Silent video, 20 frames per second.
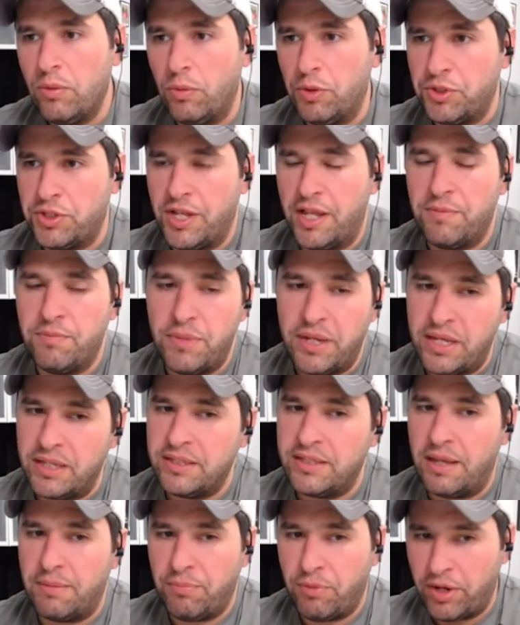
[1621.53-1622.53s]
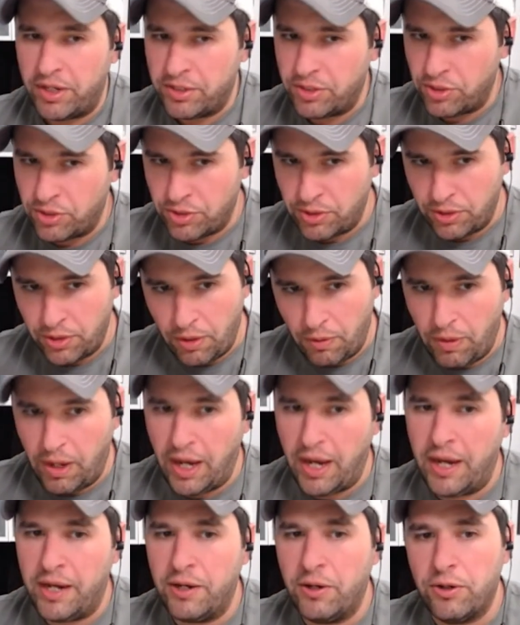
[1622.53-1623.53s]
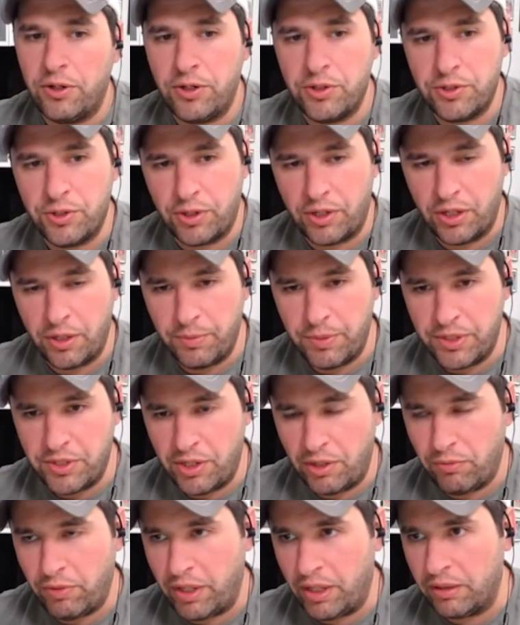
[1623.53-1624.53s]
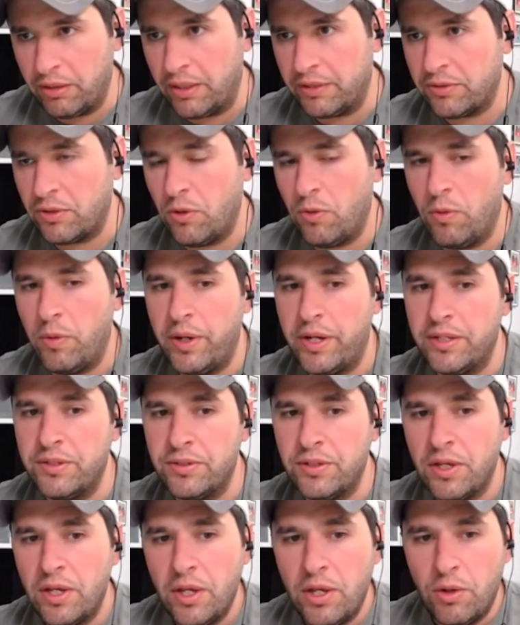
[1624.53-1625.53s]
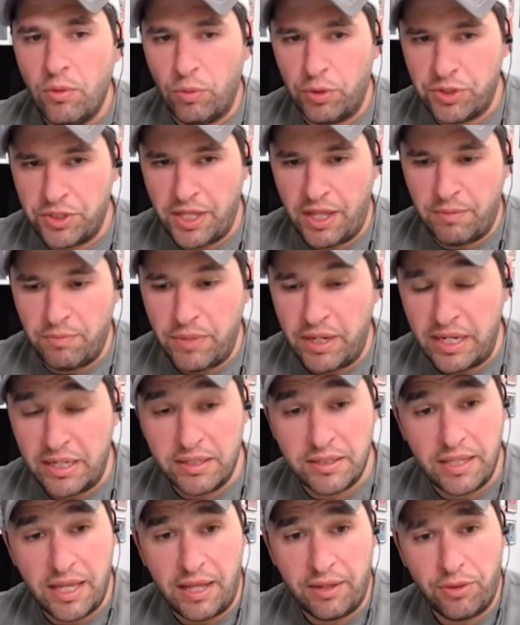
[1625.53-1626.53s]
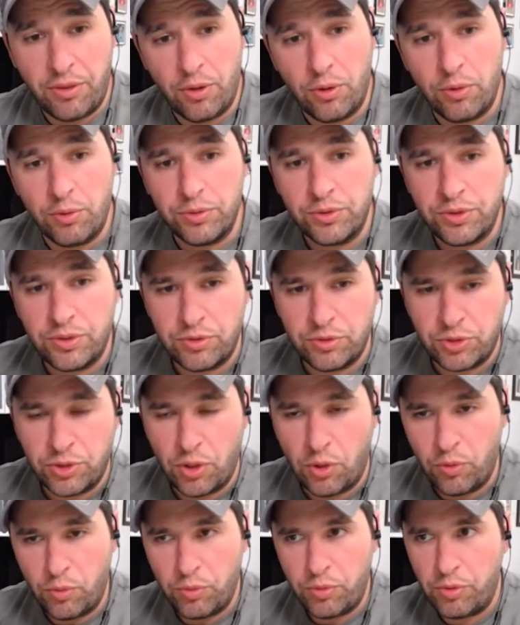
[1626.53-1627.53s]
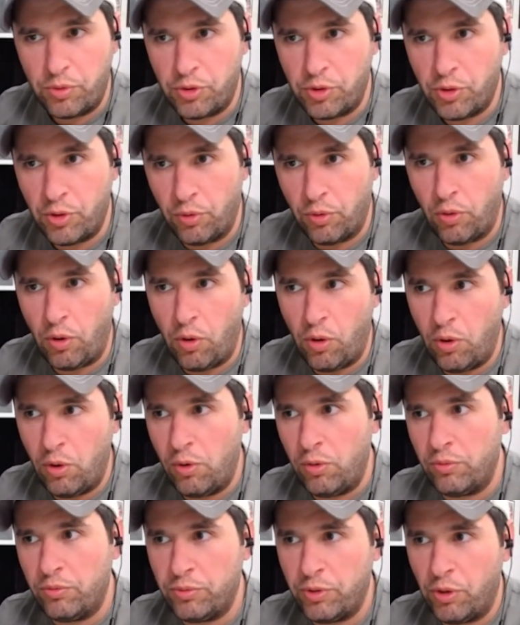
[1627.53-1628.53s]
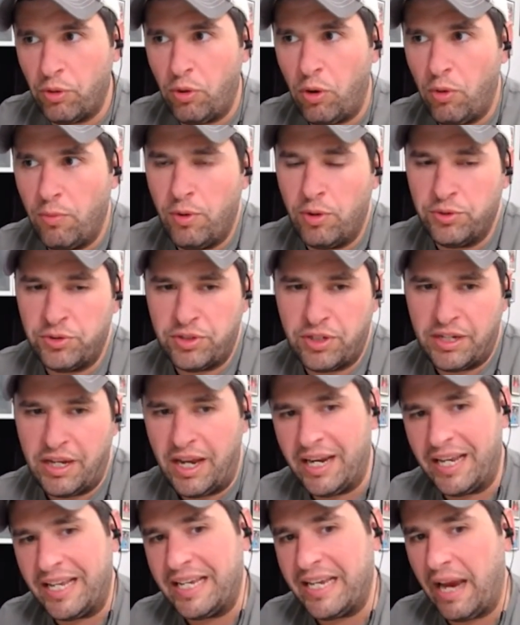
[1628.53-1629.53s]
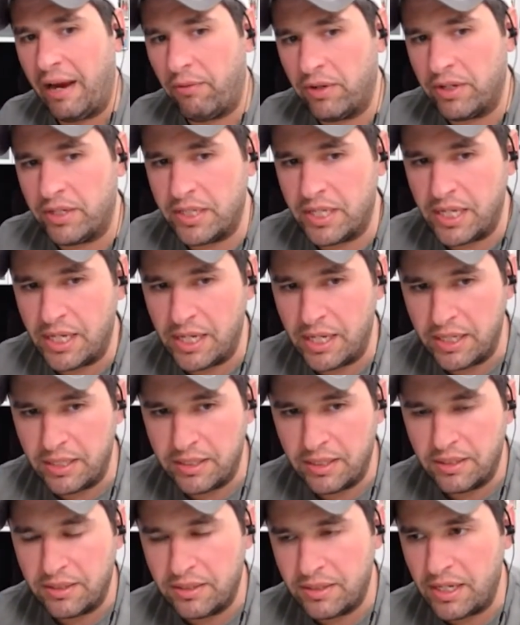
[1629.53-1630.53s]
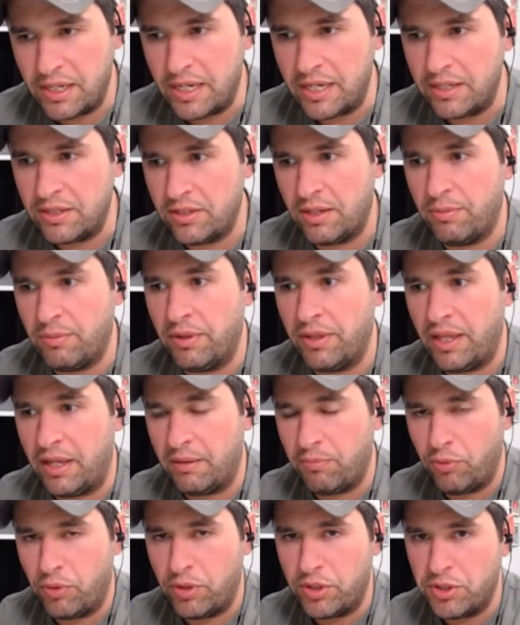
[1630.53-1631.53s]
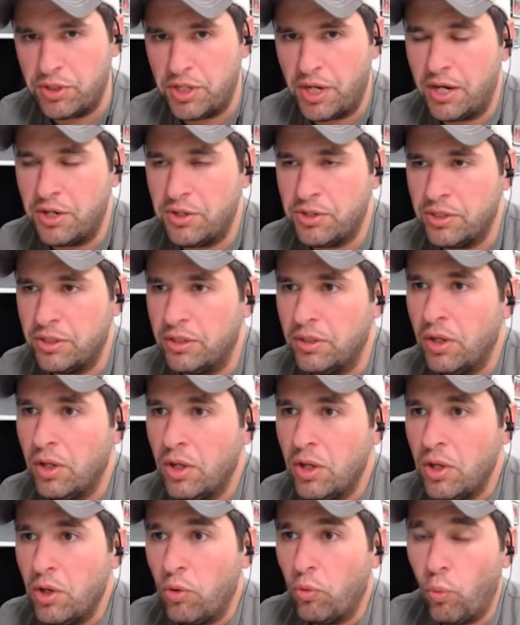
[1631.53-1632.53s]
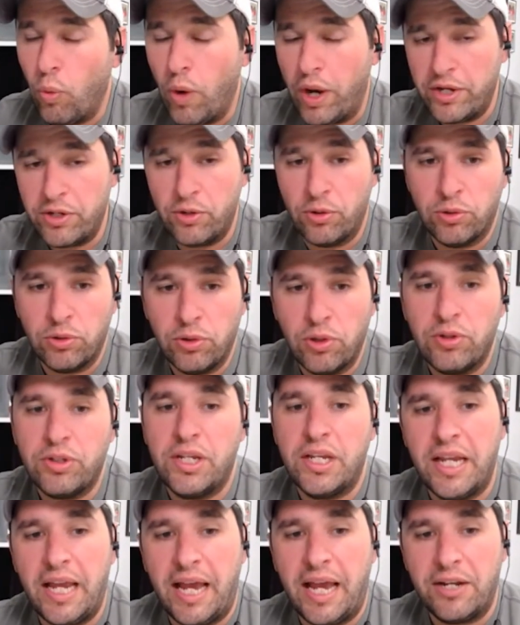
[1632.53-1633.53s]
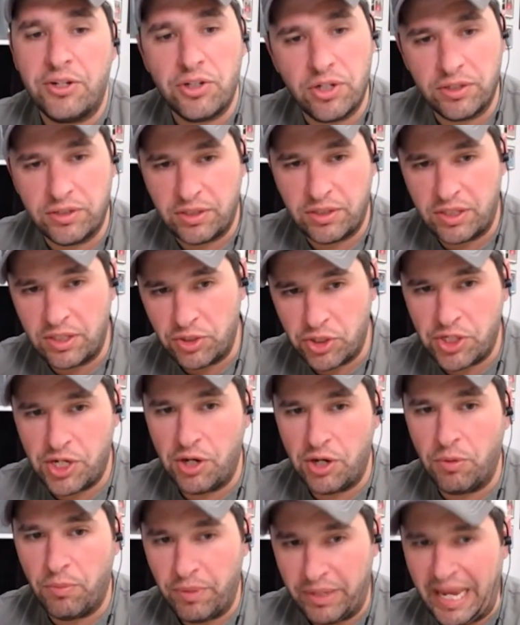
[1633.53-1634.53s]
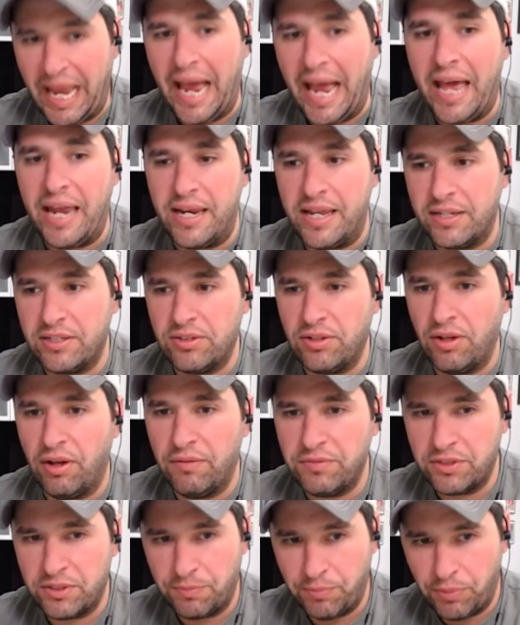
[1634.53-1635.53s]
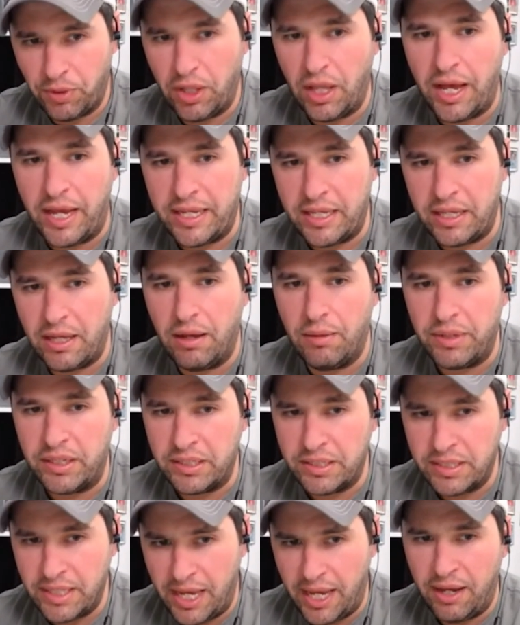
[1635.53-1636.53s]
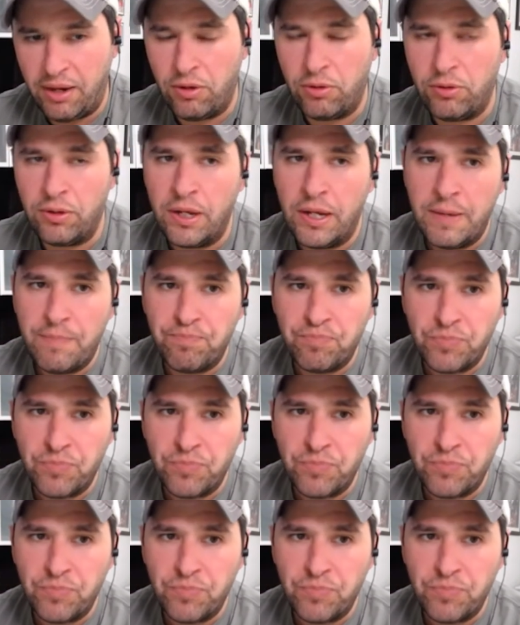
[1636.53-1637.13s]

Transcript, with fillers: which then means that prices should go higher because you're going to be generating less coins, which then means that those so you're all you're almost kind of guaranteed to see some of that appreciation when you're looking at just the sheer mechanics of supply coming down.